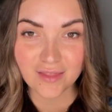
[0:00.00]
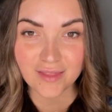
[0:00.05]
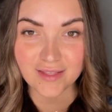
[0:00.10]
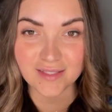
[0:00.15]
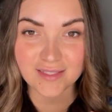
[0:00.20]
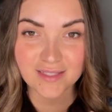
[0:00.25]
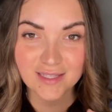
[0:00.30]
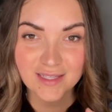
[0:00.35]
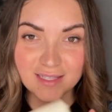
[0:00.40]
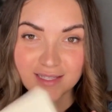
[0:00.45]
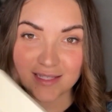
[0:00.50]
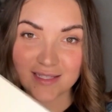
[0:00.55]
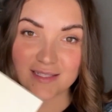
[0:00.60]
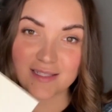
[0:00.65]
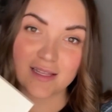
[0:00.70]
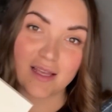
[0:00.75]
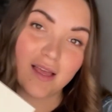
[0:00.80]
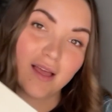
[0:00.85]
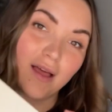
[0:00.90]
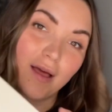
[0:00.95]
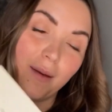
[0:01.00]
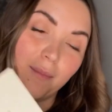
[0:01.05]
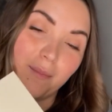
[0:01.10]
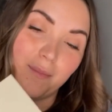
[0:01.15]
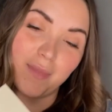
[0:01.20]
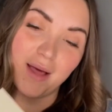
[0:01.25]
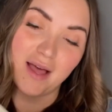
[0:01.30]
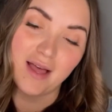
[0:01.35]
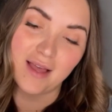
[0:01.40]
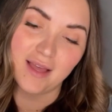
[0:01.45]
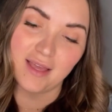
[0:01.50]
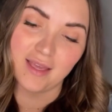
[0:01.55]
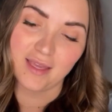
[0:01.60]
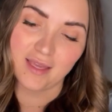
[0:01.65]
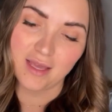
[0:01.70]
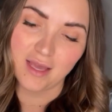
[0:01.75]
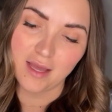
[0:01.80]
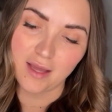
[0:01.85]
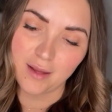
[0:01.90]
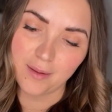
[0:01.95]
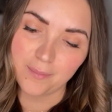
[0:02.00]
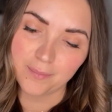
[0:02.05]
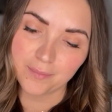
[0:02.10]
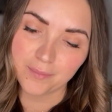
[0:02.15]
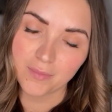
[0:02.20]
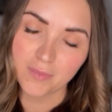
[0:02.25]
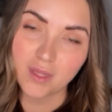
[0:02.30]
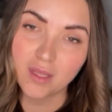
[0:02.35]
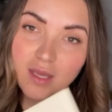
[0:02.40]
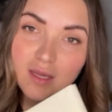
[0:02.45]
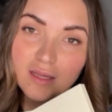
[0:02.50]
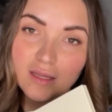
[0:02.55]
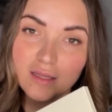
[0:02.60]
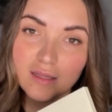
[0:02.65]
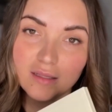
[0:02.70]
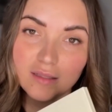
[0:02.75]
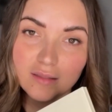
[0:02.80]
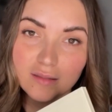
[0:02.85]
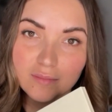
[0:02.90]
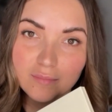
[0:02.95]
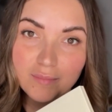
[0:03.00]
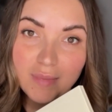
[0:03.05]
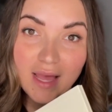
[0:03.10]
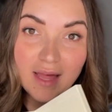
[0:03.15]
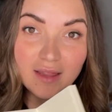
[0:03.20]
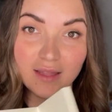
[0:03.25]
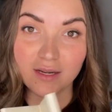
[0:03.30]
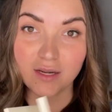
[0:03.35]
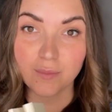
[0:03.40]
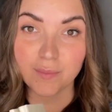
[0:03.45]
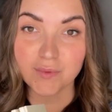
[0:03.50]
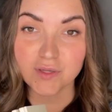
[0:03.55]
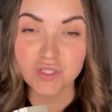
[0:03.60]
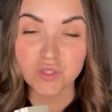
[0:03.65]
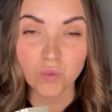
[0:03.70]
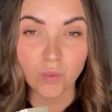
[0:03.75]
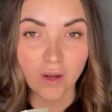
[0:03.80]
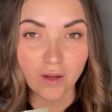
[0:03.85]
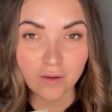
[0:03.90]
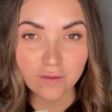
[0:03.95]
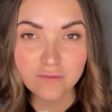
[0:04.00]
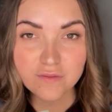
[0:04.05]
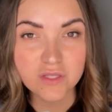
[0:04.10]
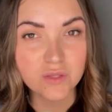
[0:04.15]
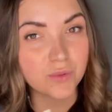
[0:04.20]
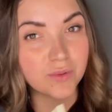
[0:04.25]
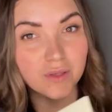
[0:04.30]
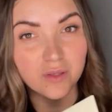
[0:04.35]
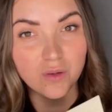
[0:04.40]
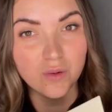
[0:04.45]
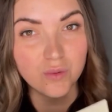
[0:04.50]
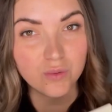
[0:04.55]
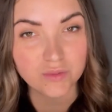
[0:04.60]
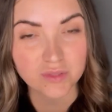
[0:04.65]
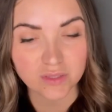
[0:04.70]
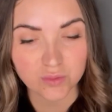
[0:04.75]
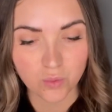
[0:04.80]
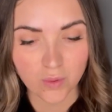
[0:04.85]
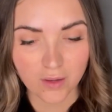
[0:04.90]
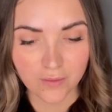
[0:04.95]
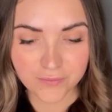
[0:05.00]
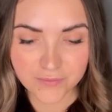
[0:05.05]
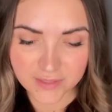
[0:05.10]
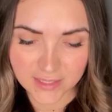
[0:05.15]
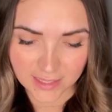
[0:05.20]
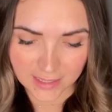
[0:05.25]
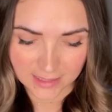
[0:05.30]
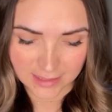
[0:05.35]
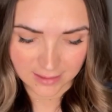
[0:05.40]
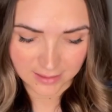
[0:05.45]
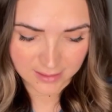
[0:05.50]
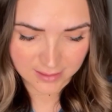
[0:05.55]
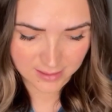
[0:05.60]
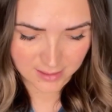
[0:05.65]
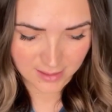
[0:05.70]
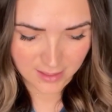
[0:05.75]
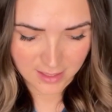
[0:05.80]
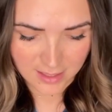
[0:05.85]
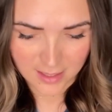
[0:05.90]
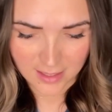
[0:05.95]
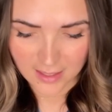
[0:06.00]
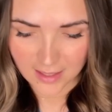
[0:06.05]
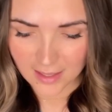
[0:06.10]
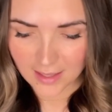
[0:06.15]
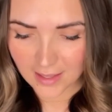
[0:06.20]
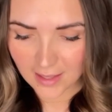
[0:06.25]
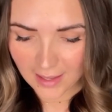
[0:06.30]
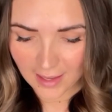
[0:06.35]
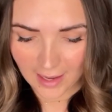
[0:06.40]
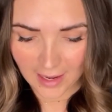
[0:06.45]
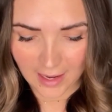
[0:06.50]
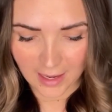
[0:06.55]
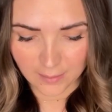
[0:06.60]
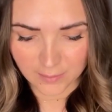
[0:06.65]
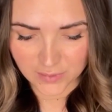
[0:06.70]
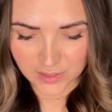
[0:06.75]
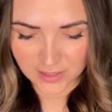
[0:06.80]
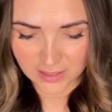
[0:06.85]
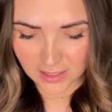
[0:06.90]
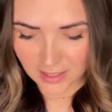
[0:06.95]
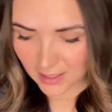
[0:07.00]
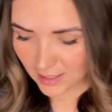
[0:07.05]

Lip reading: This is my palette number 12, so it'll hold 12 tins, and I'm just gonna